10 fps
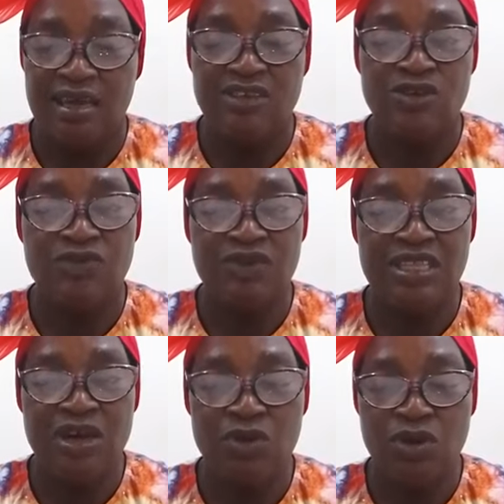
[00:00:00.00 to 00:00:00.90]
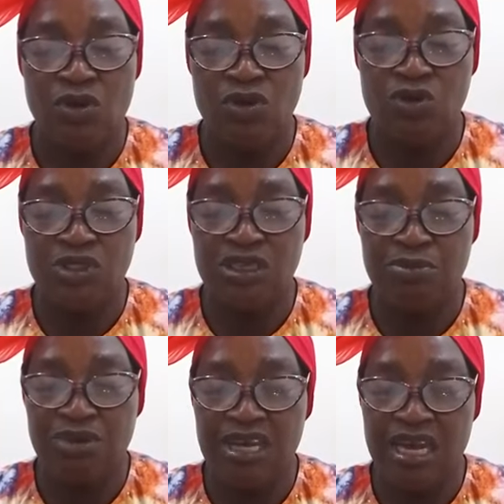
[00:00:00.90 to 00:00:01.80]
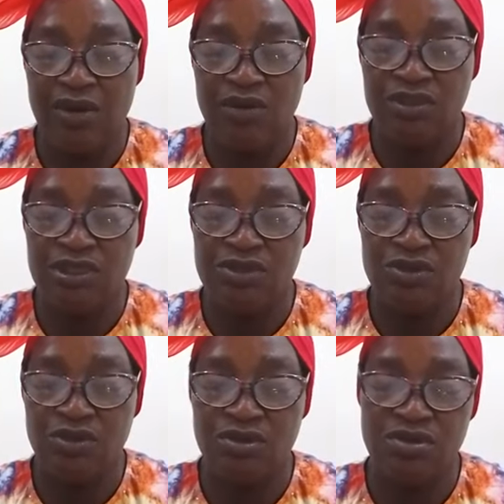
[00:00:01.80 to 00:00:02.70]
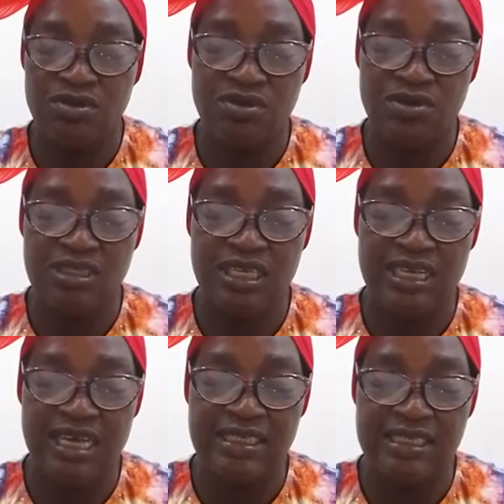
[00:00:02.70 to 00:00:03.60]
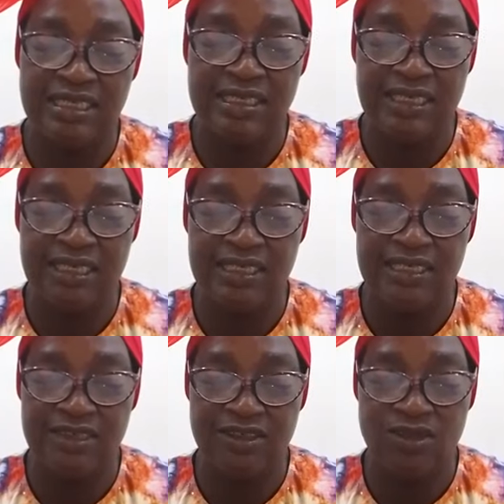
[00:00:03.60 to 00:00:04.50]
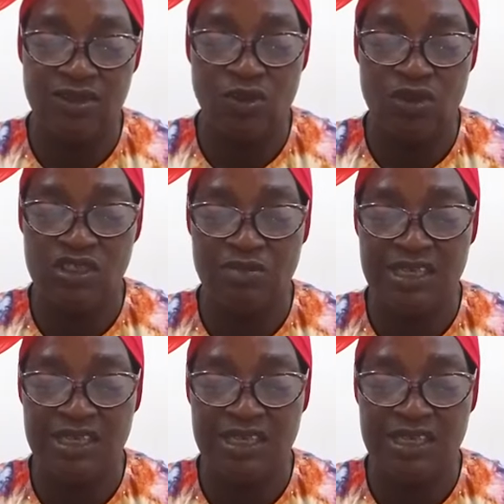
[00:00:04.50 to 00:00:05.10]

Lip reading: And so, Father, we close with a prayer on this note to say that indeed, show us